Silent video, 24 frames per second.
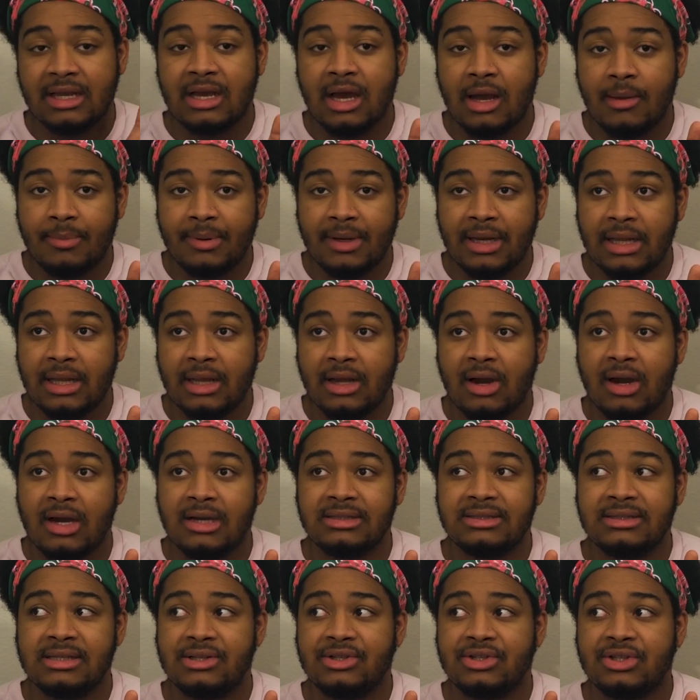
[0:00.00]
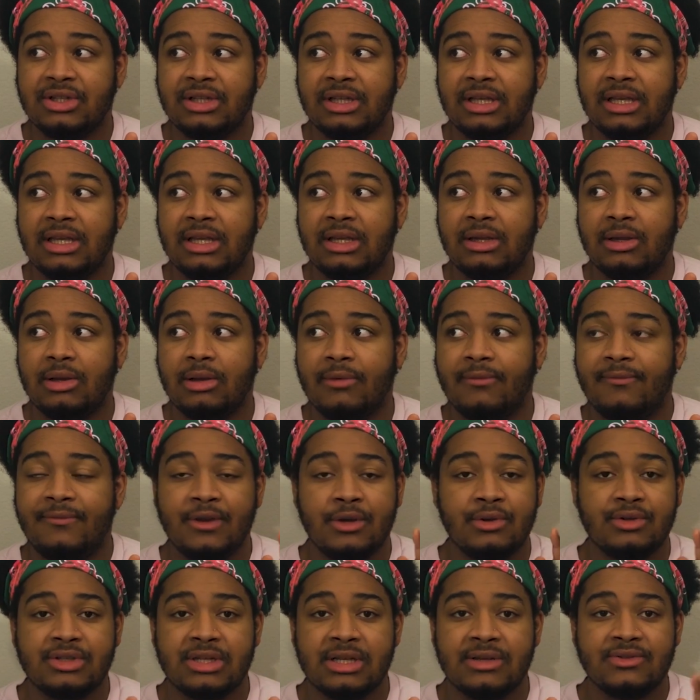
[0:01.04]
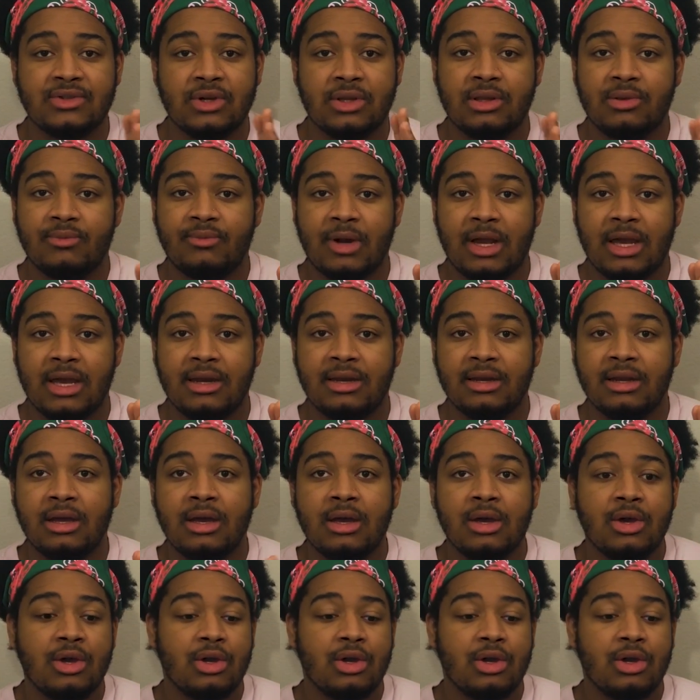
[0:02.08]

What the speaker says: company are essentially fugitives on the run.